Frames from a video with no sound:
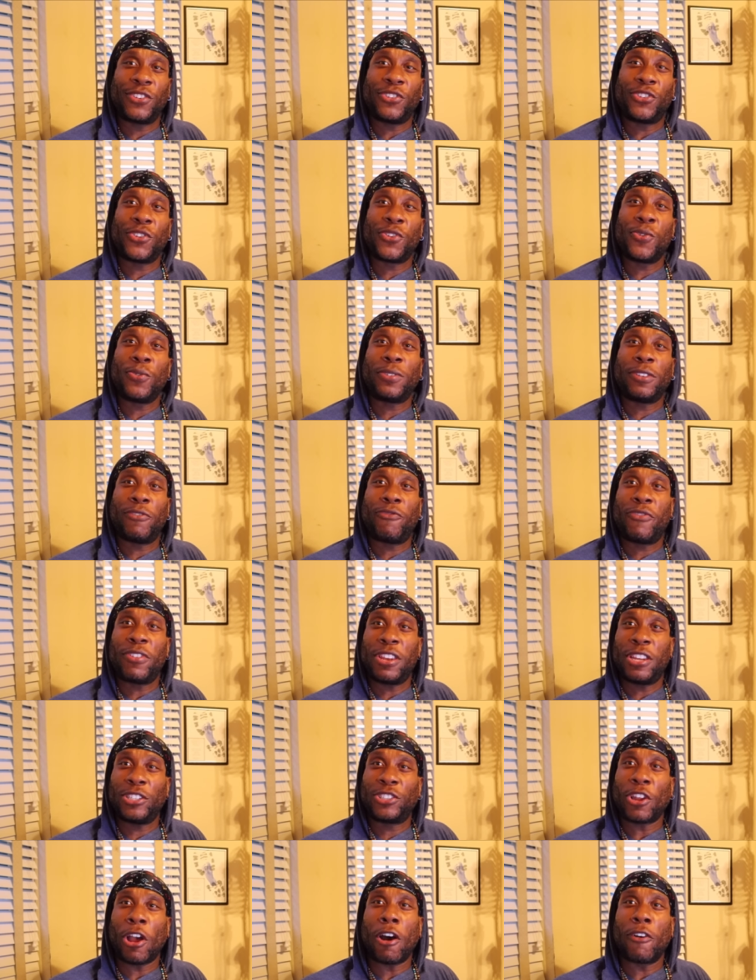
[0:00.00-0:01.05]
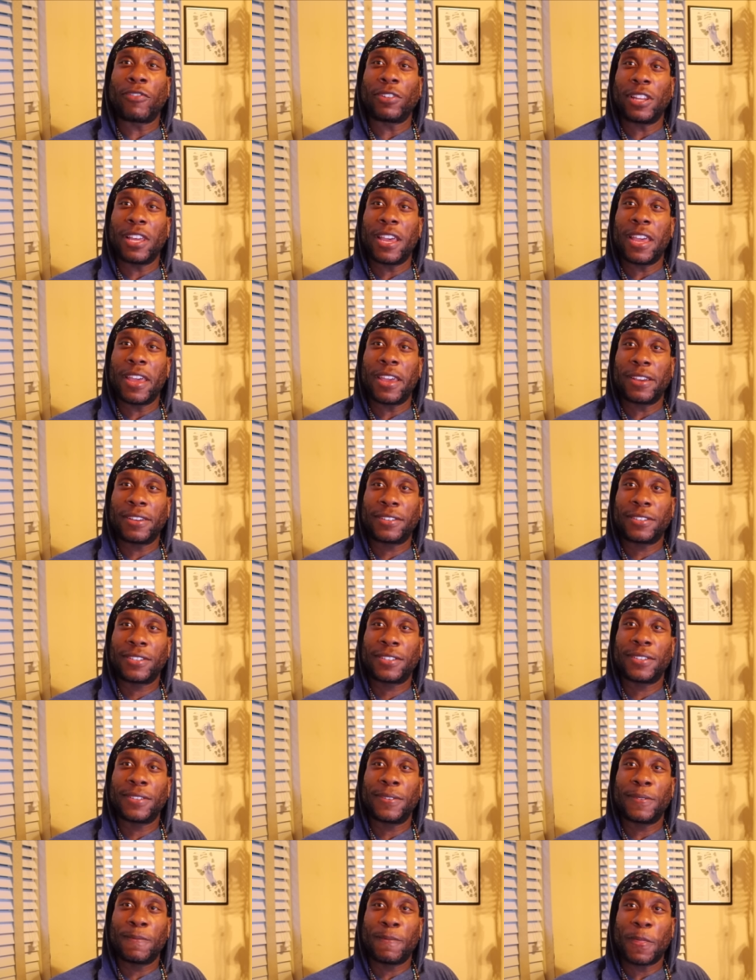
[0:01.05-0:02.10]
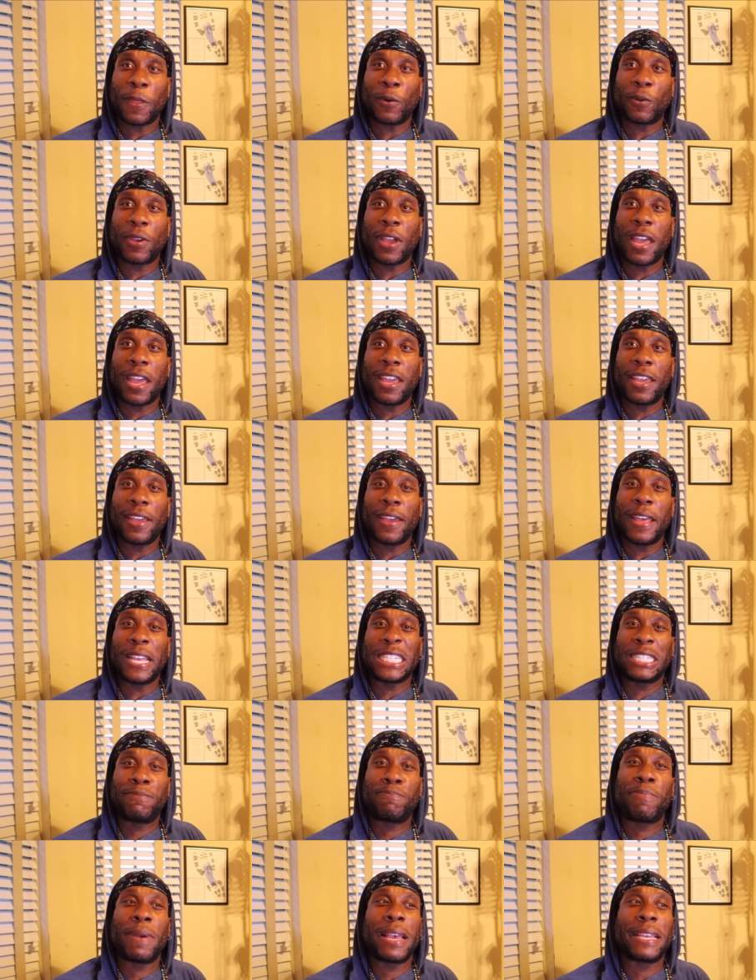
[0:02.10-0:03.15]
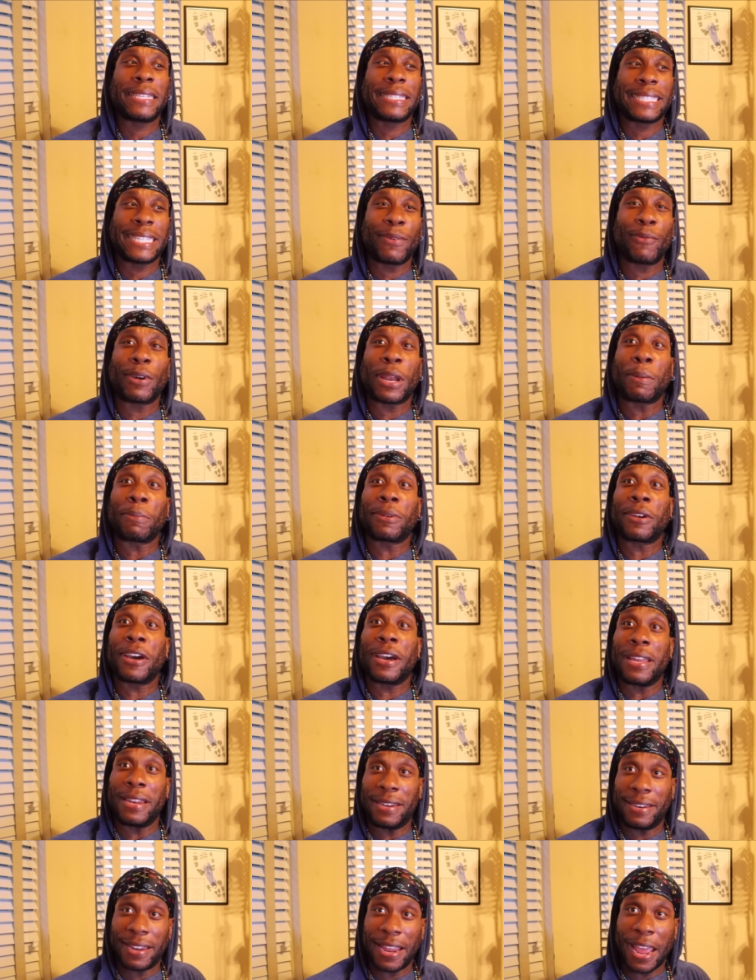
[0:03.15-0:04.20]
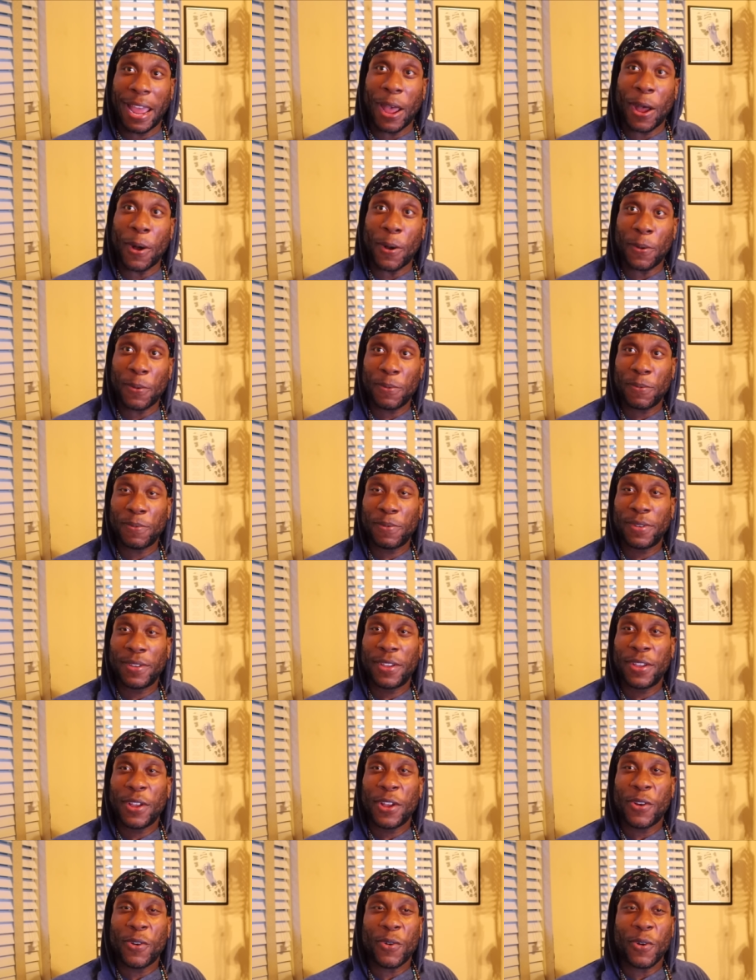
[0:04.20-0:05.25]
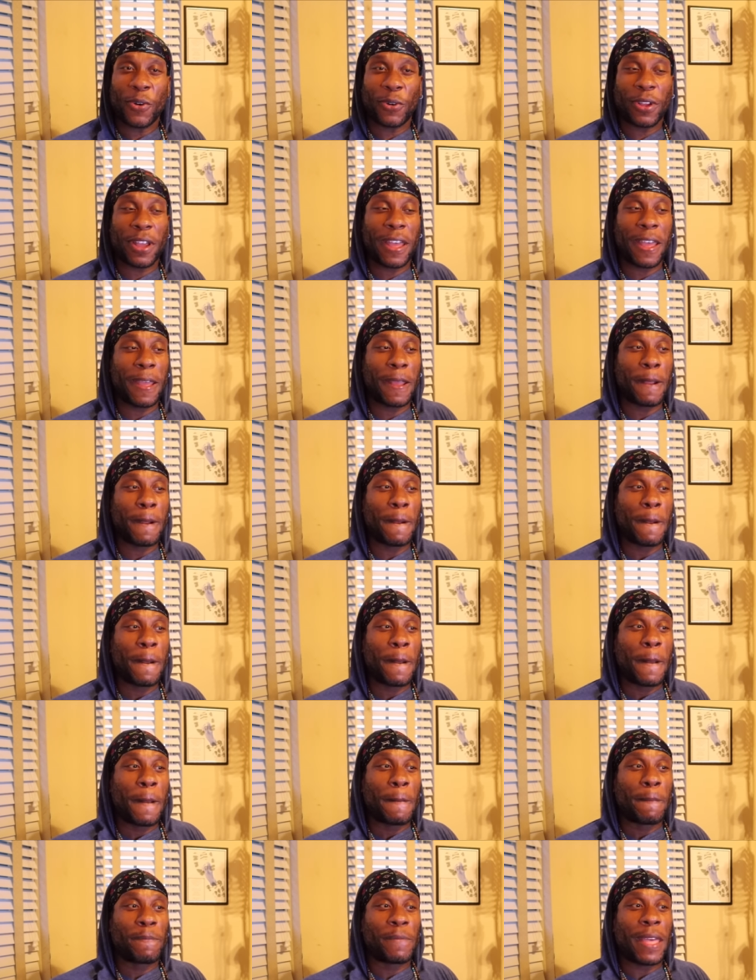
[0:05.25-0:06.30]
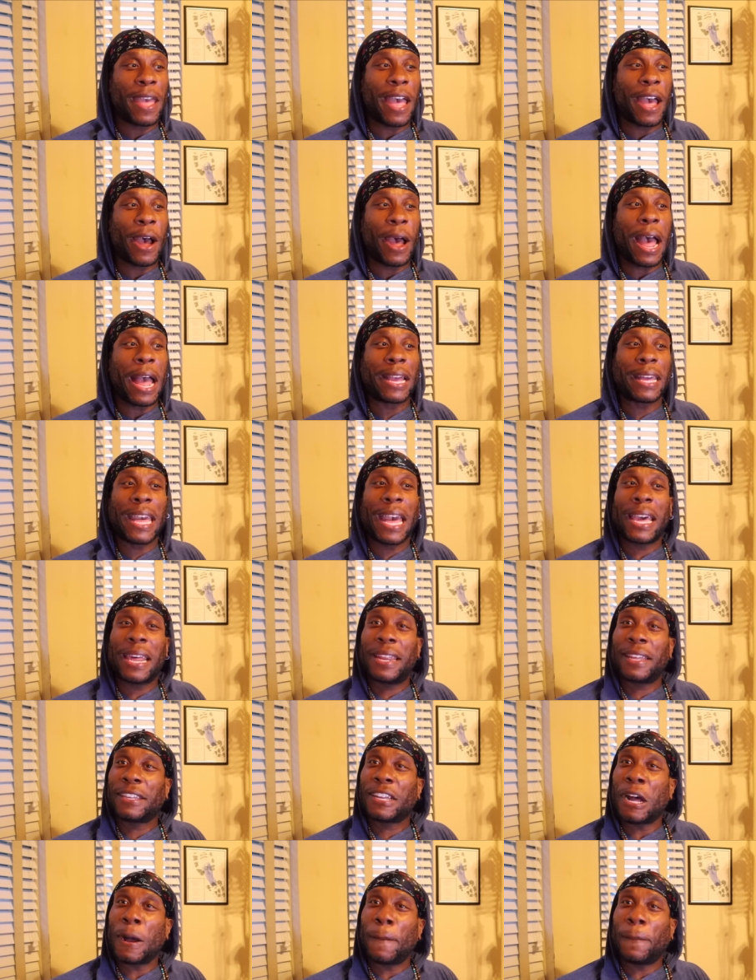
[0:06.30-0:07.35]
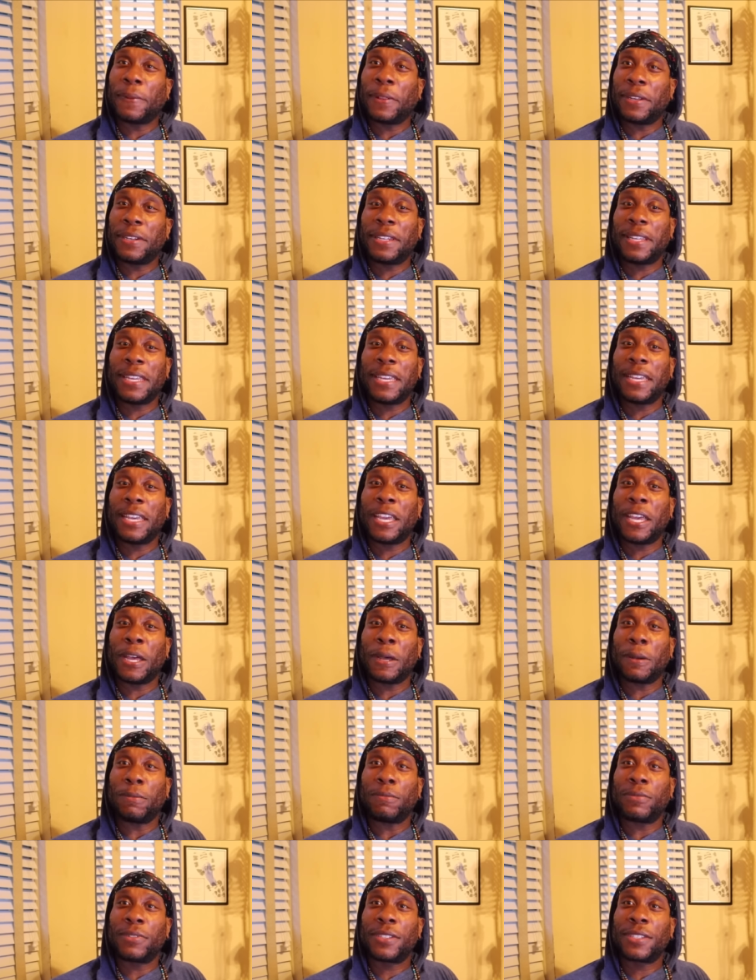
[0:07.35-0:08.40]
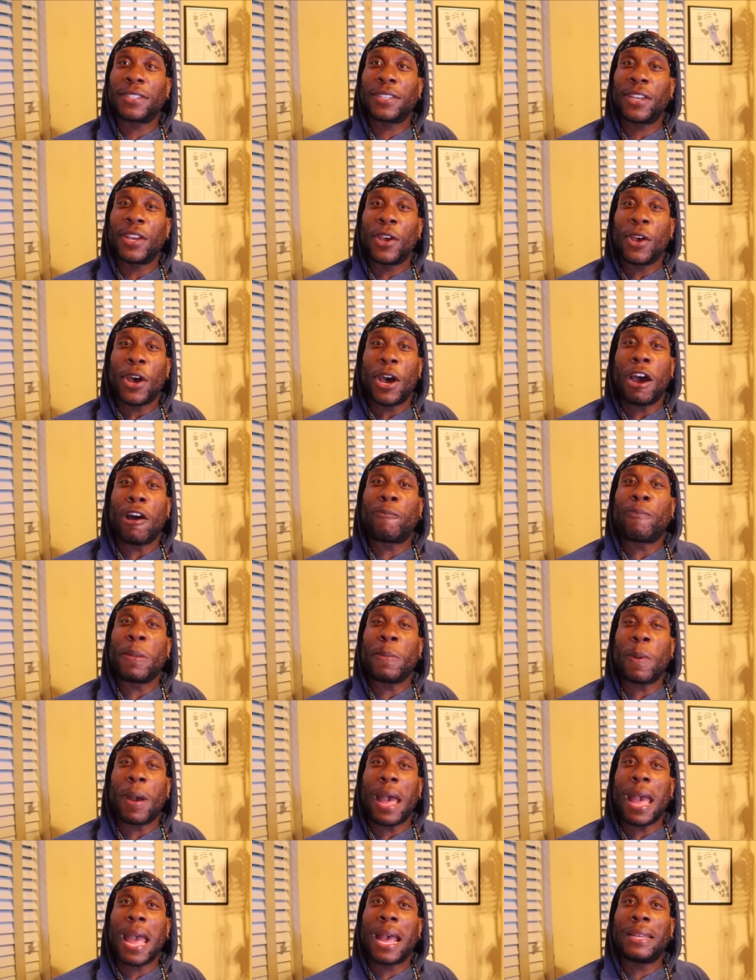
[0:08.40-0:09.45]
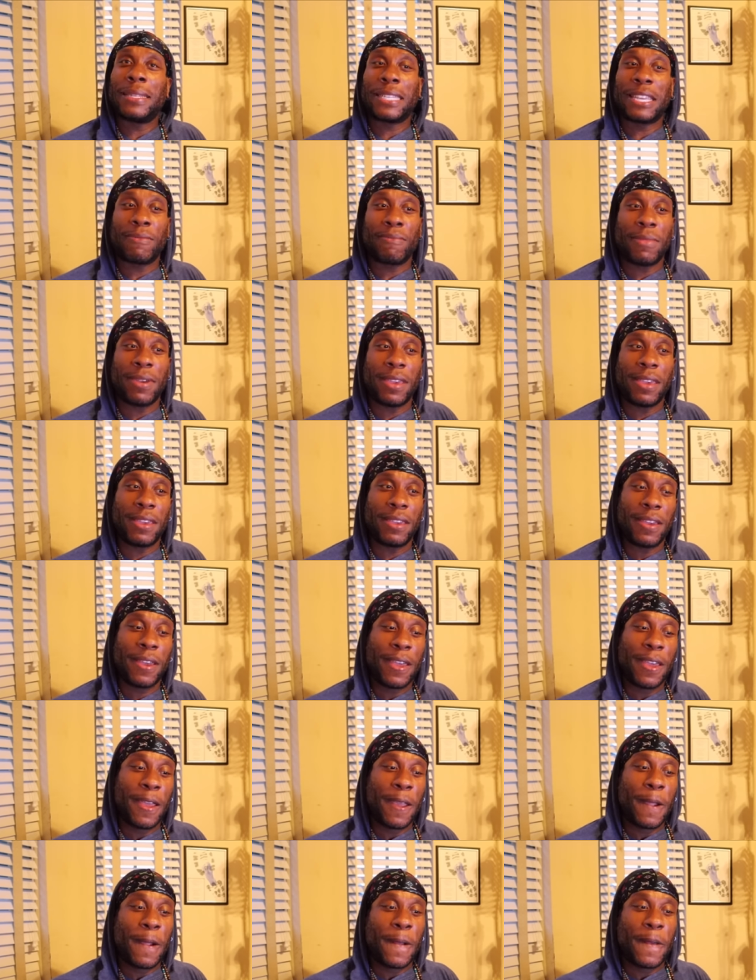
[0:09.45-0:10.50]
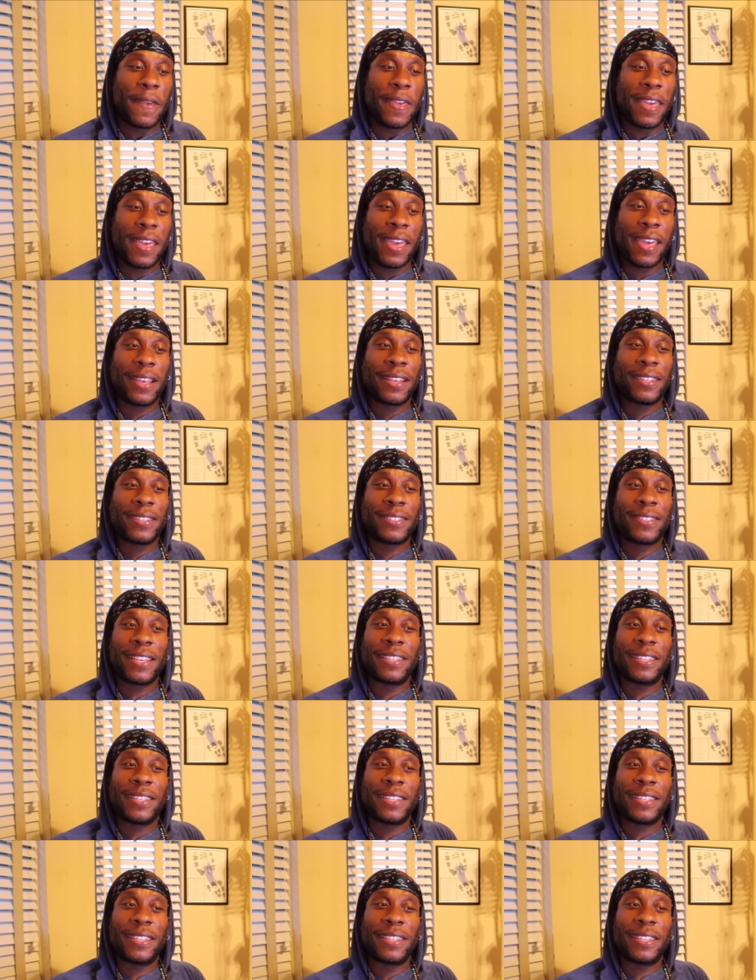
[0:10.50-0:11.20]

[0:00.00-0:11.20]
to do to finish off legs. Okay, especially when I'm cutting down. Okay, now I got a couple of D Ms of people asking me, is